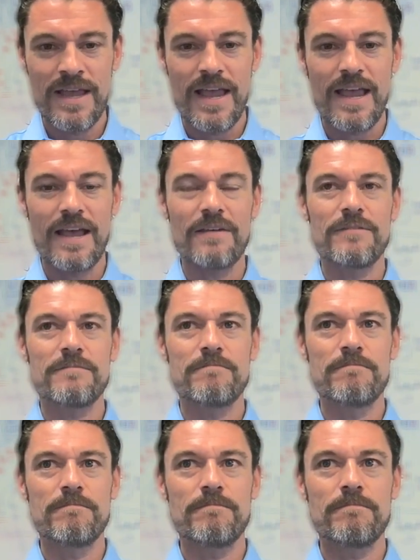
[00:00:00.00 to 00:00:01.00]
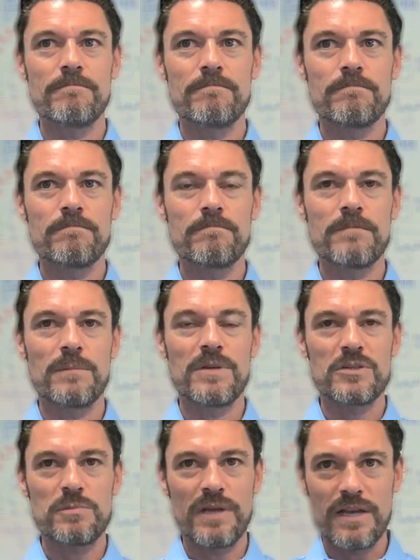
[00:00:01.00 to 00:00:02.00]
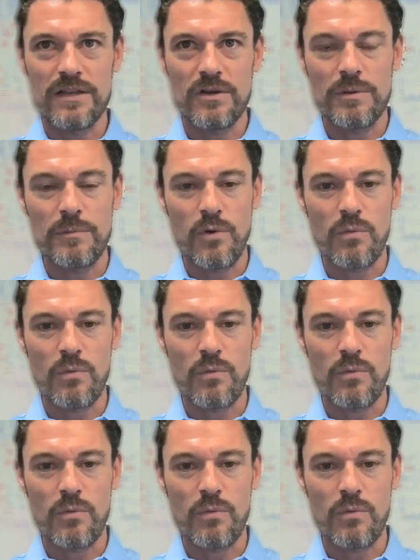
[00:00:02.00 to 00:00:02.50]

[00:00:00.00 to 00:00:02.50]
And let me explain a little bit more.